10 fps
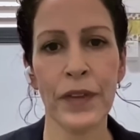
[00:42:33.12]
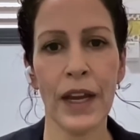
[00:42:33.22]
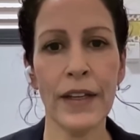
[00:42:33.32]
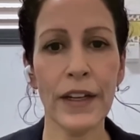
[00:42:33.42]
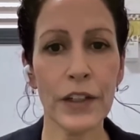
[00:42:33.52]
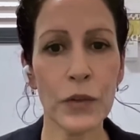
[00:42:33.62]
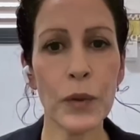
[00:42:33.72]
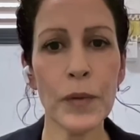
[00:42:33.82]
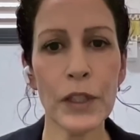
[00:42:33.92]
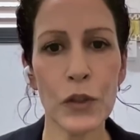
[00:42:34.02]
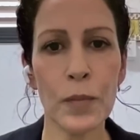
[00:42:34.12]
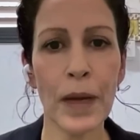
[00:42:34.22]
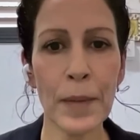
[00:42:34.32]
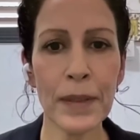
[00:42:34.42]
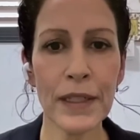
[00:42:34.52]
And I agree with you.
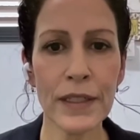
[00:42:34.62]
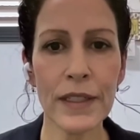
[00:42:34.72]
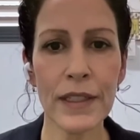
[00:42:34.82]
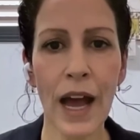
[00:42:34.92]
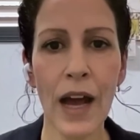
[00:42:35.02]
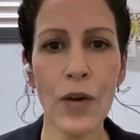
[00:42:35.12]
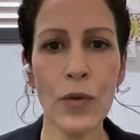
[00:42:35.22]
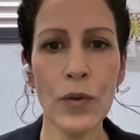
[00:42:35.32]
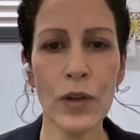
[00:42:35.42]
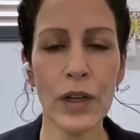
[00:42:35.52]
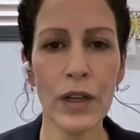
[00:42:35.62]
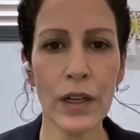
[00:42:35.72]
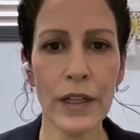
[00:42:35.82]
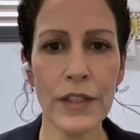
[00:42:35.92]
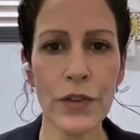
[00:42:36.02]
Maybe this is how
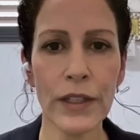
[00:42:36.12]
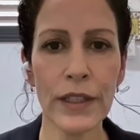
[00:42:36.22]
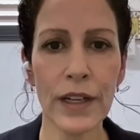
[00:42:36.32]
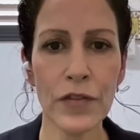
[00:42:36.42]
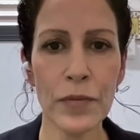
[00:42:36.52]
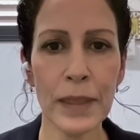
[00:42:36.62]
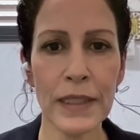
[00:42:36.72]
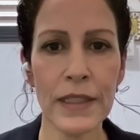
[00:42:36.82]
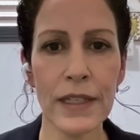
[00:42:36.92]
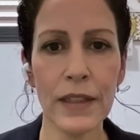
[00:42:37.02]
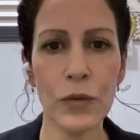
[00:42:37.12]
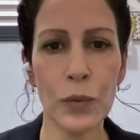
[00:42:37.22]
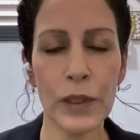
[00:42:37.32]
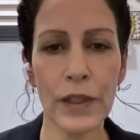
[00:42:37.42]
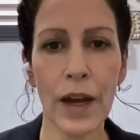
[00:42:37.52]
Israeli governments dealt
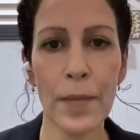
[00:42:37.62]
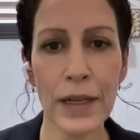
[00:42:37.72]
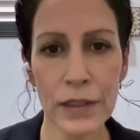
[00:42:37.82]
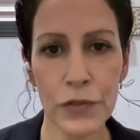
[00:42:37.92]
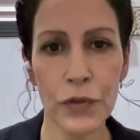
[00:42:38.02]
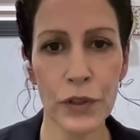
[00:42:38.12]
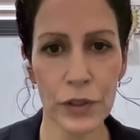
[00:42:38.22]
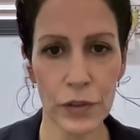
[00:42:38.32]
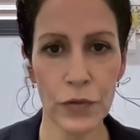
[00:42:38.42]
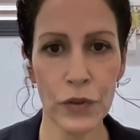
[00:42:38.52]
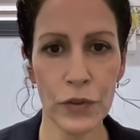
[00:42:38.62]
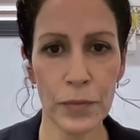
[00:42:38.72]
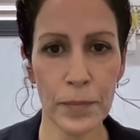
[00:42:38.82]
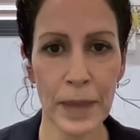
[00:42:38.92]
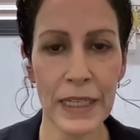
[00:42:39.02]
with Hamas for
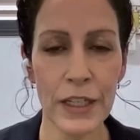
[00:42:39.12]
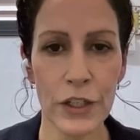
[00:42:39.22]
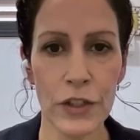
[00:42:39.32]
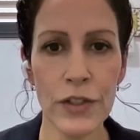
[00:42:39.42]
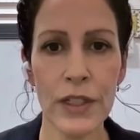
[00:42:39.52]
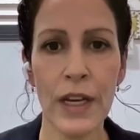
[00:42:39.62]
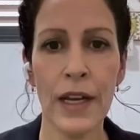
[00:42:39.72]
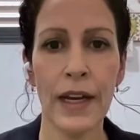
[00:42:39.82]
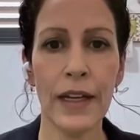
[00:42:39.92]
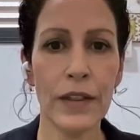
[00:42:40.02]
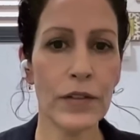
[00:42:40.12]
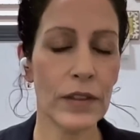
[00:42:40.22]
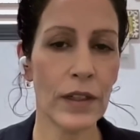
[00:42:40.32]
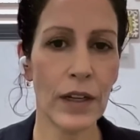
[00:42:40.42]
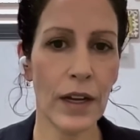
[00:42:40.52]
many years, and
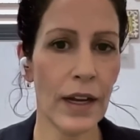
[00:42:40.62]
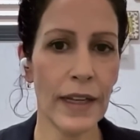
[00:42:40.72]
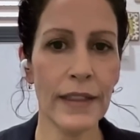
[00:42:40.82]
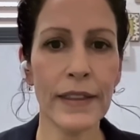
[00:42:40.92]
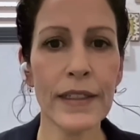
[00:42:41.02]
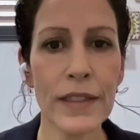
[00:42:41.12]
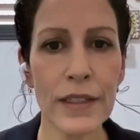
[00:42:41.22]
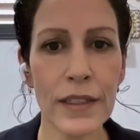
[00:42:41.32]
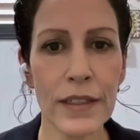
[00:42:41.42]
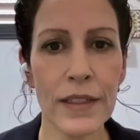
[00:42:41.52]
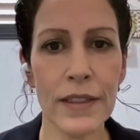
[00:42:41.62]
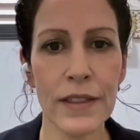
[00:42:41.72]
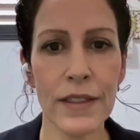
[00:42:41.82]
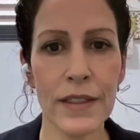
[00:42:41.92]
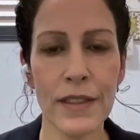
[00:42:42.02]
at least for
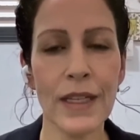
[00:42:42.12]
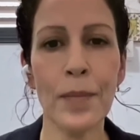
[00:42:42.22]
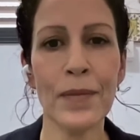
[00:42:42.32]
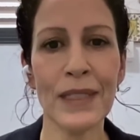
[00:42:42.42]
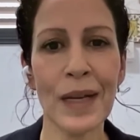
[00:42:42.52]
some